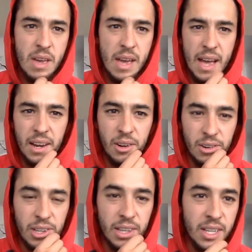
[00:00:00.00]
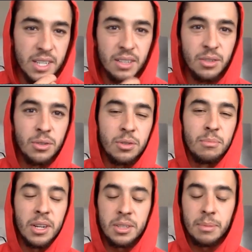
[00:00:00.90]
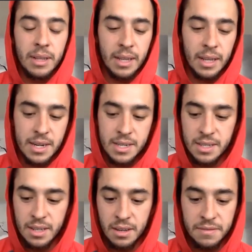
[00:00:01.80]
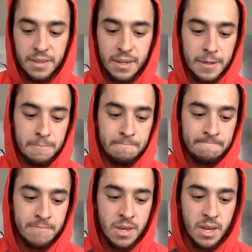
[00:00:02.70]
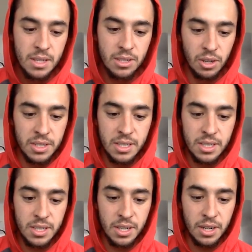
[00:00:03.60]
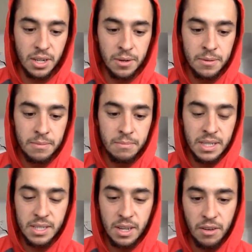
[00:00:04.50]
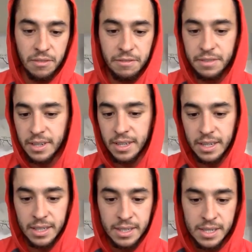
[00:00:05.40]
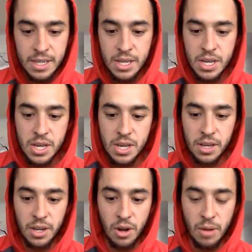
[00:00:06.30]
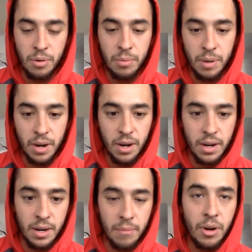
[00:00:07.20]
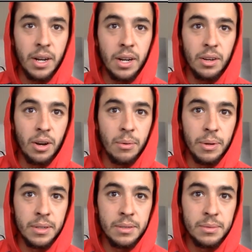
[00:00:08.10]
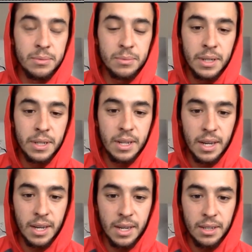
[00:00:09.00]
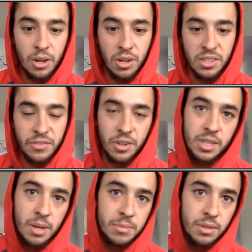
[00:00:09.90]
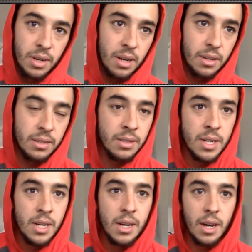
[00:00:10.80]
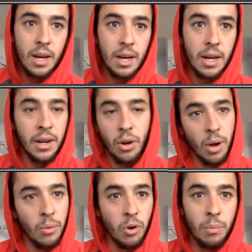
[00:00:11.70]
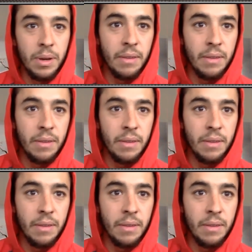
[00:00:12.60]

Yeah, I don't really listen too much about that kind of stuff. As long as, you know, myself, you know, I'm prepared and I'm ready to go when August 1st comes around. I know I will be.